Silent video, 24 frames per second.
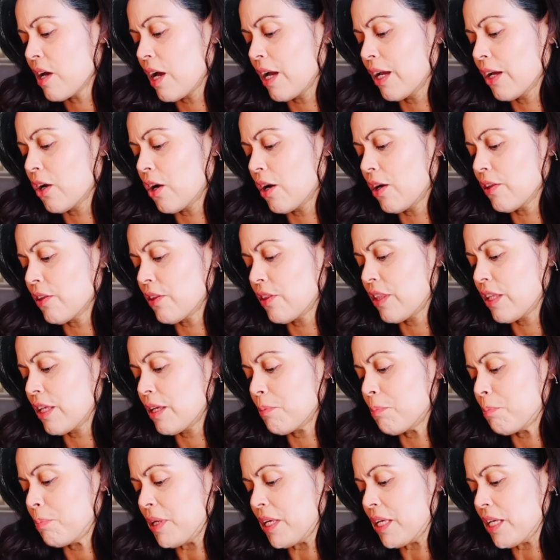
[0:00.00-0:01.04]
I got
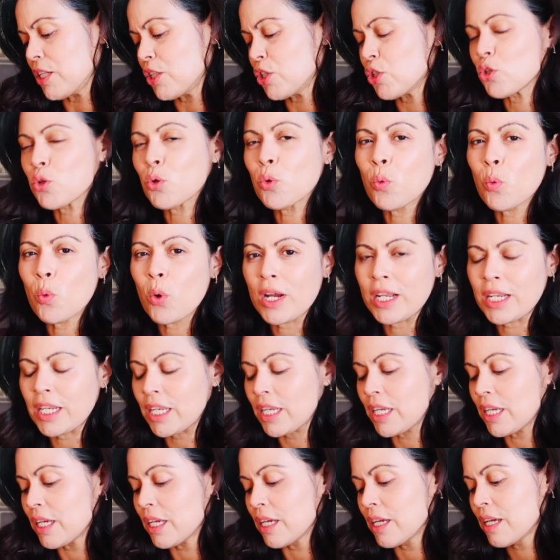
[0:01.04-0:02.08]
the
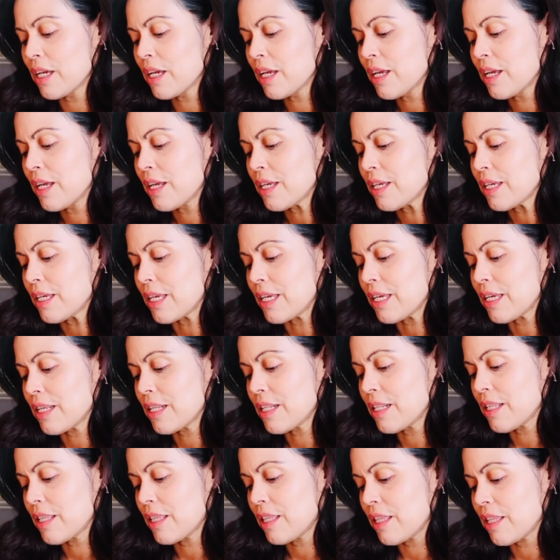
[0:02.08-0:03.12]
B20
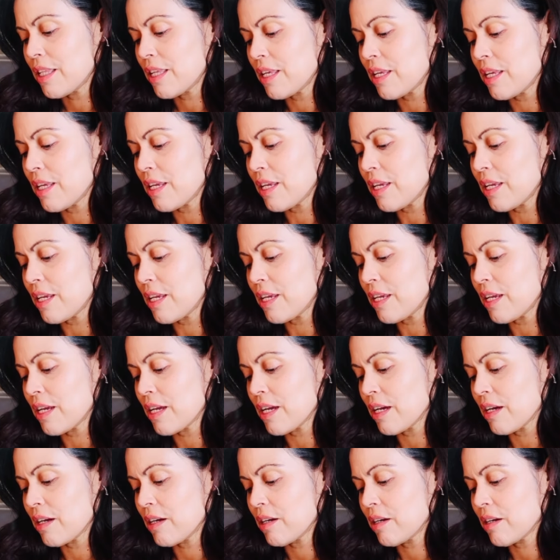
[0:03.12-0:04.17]
in
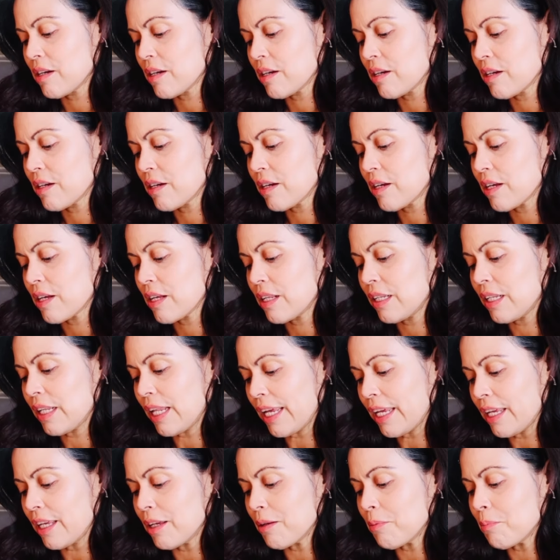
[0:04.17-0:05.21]
the
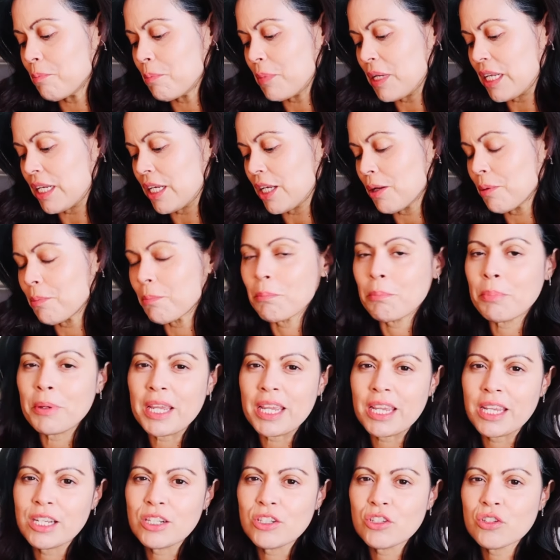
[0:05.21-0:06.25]
light medium
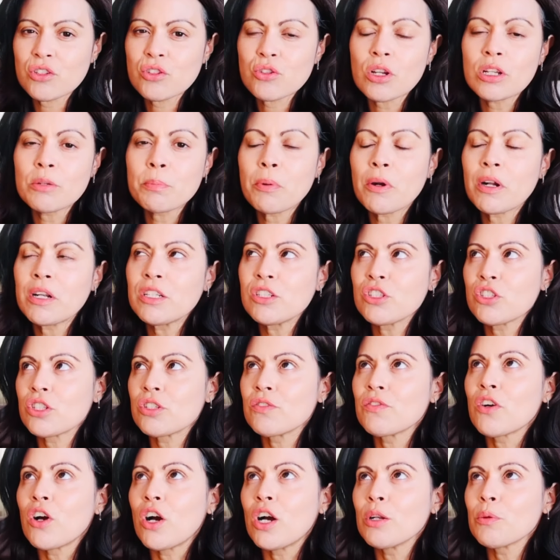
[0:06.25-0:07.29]
beige, so I probably should
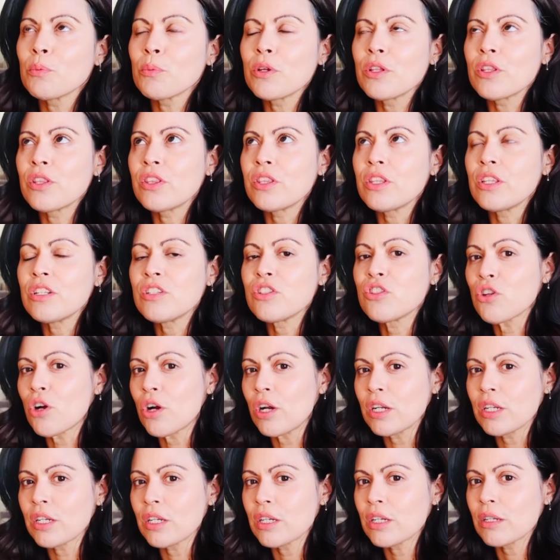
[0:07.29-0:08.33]
have gone with the
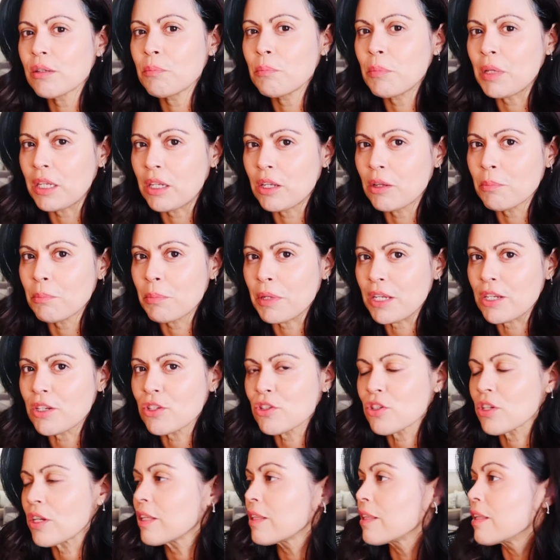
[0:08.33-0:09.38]
dark medium
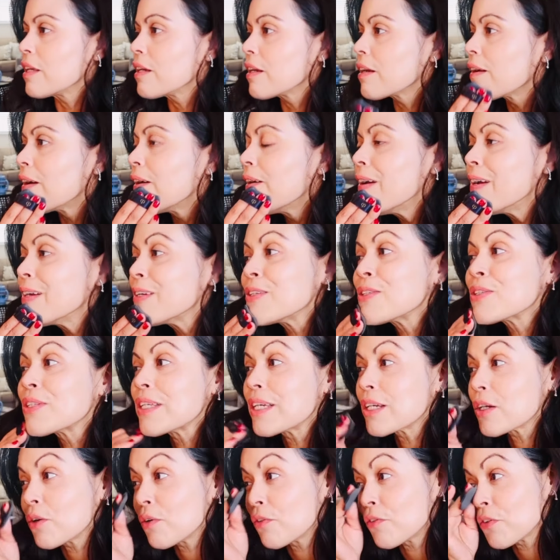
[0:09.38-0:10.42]
beige. I think usually
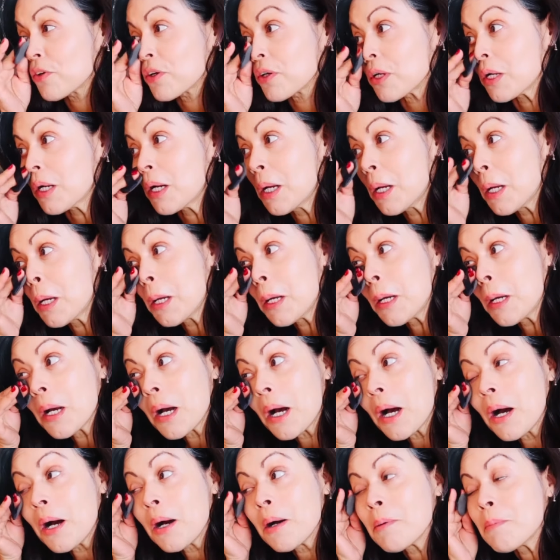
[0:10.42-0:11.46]
I go for
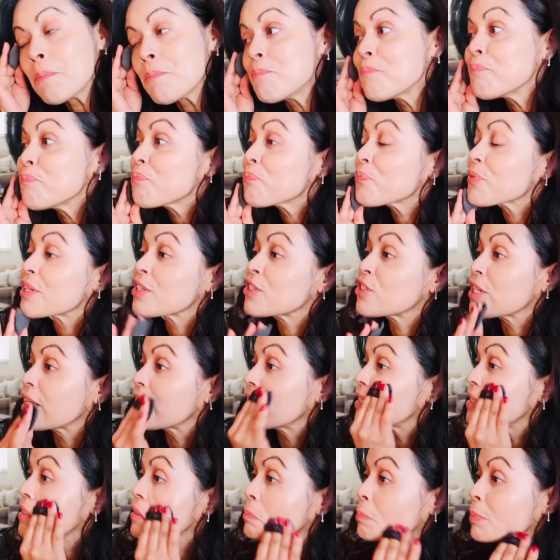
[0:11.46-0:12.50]
the
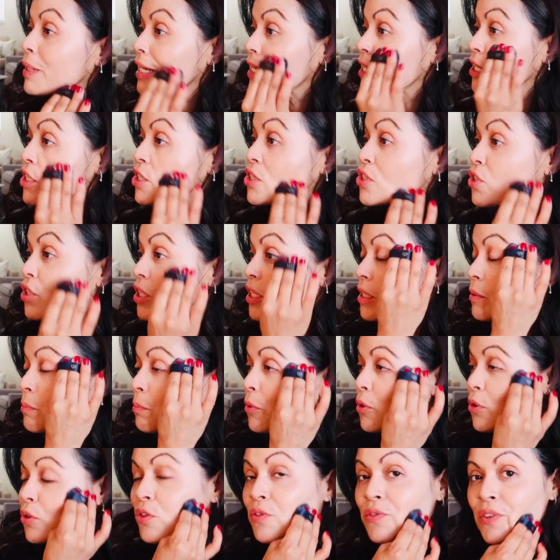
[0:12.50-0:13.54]
shades beige in
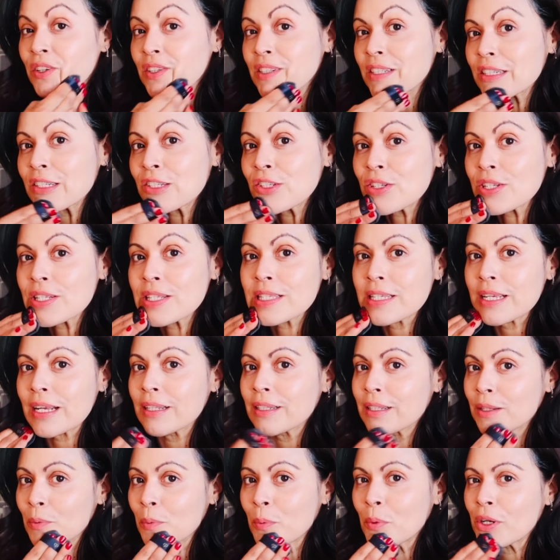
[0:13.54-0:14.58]
most foundations
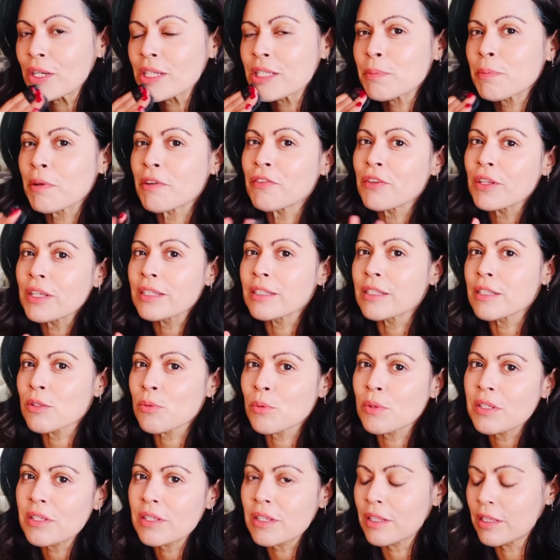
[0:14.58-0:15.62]
and it works, but I feel like this
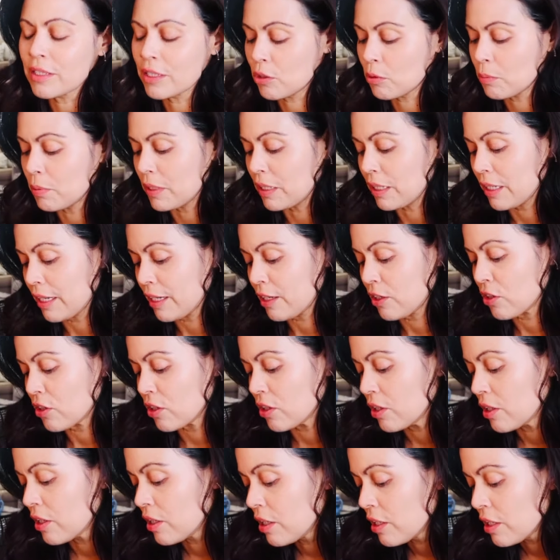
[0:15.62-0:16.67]
one's a little bit lighter,
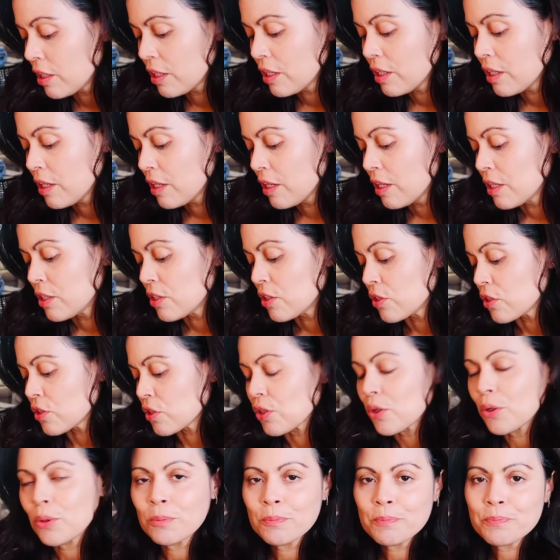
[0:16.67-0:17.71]

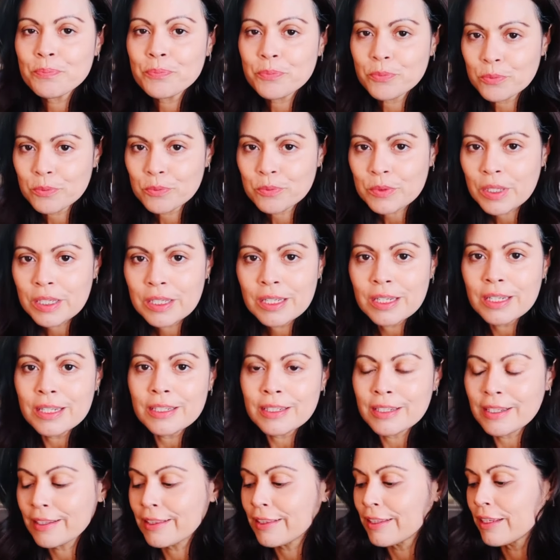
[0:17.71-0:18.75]
so
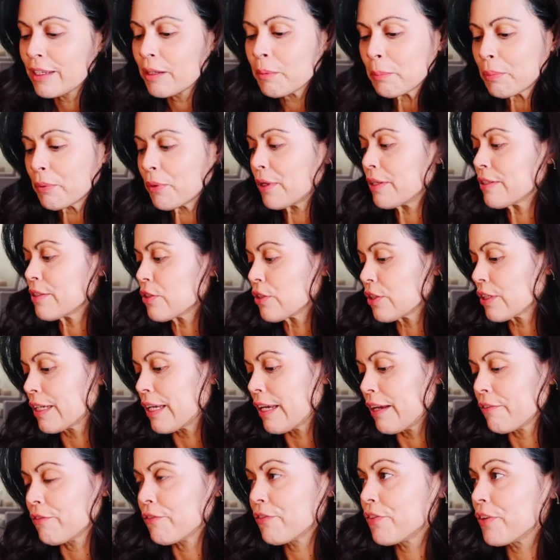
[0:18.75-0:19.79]
nothing bronzer
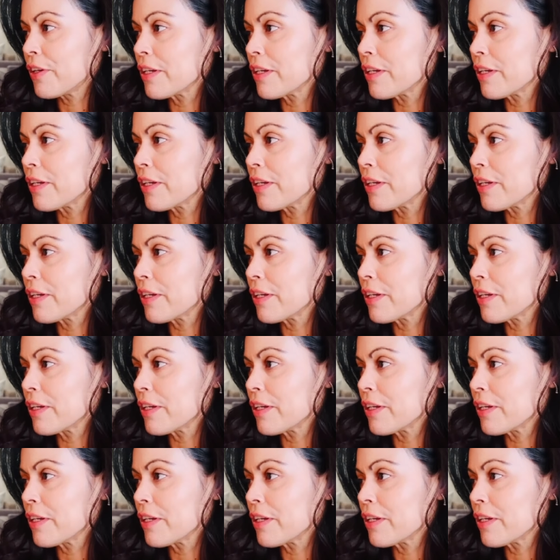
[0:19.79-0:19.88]
can't